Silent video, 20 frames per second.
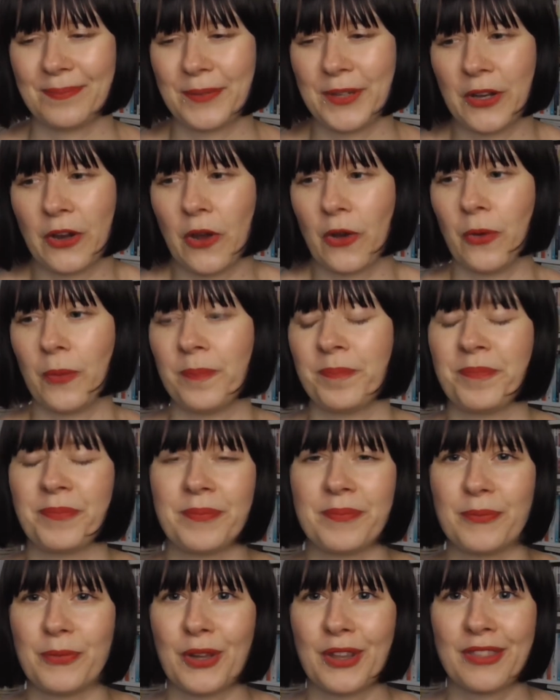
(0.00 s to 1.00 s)
you know,
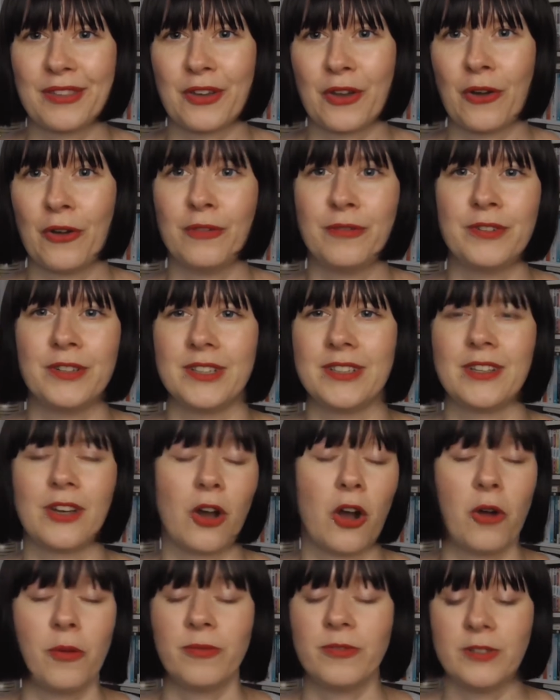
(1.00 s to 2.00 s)
with COVID
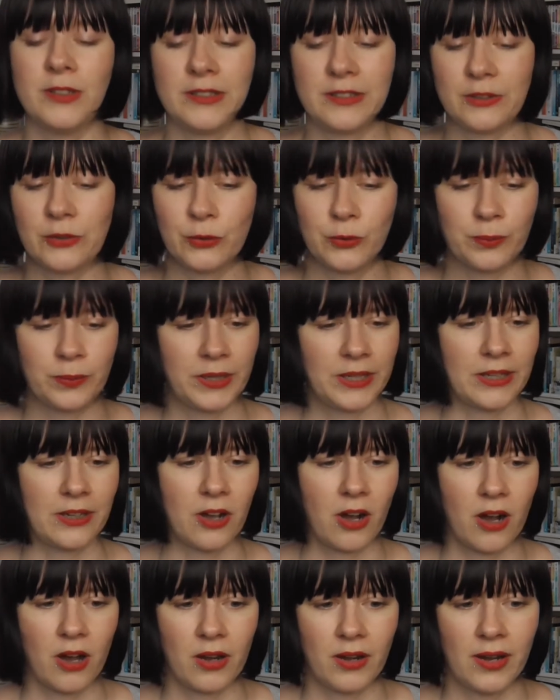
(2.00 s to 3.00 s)
hopefully soon being
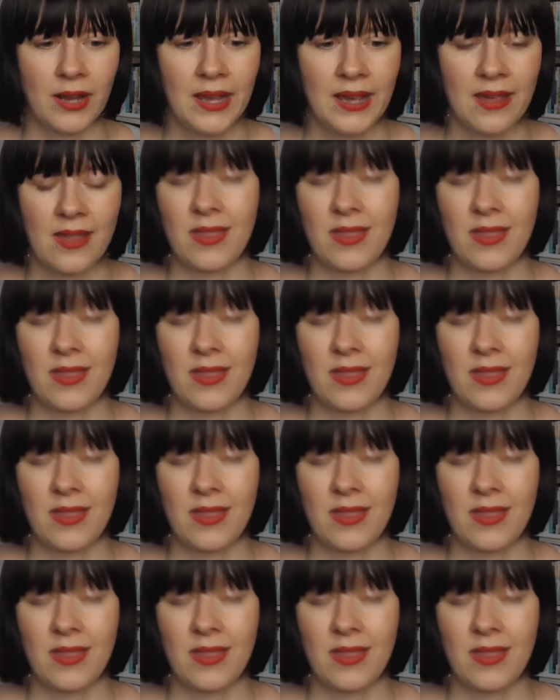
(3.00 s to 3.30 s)
gone,